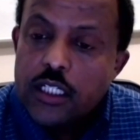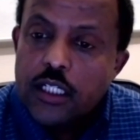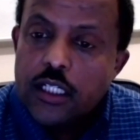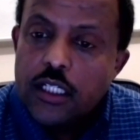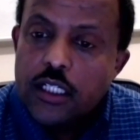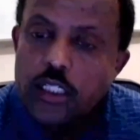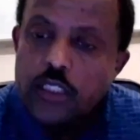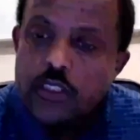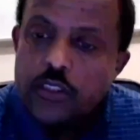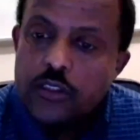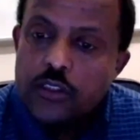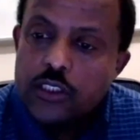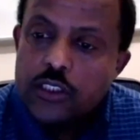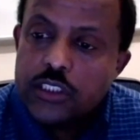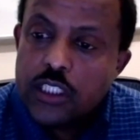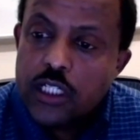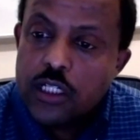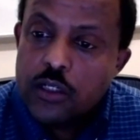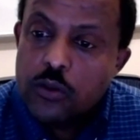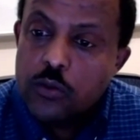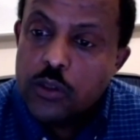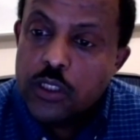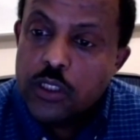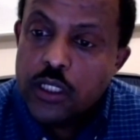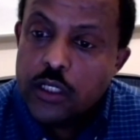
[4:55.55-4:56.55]
Uh, those are
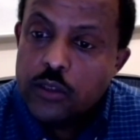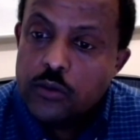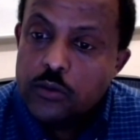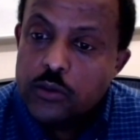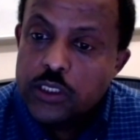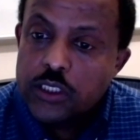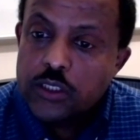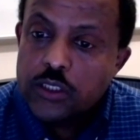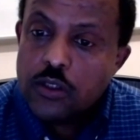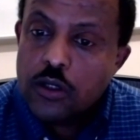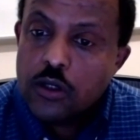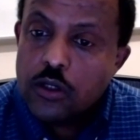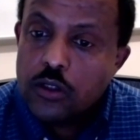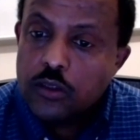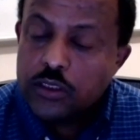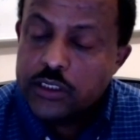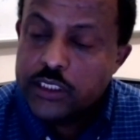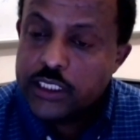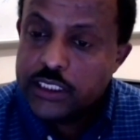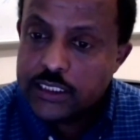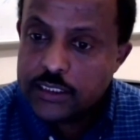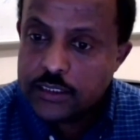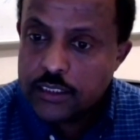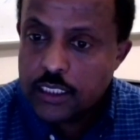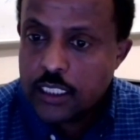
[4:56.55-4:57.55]
what I would call the
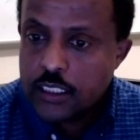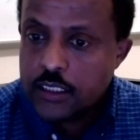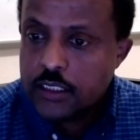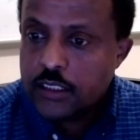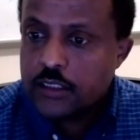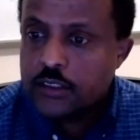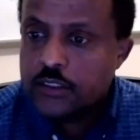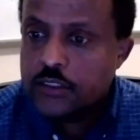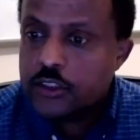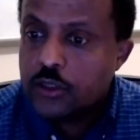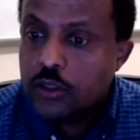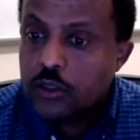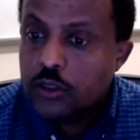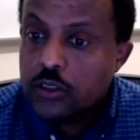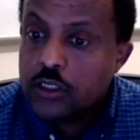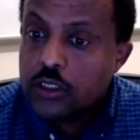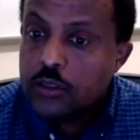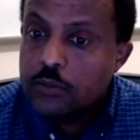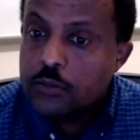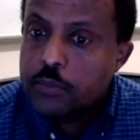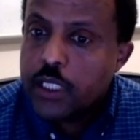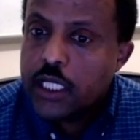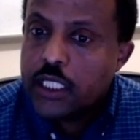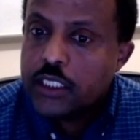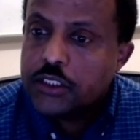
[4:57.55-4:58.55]
standard soil
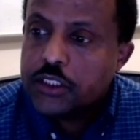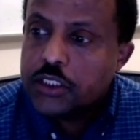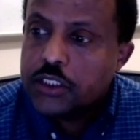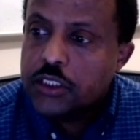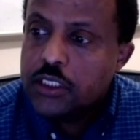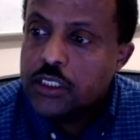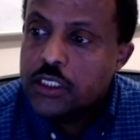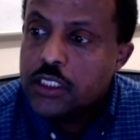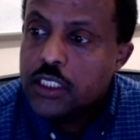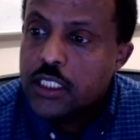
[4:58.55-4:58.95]
compaction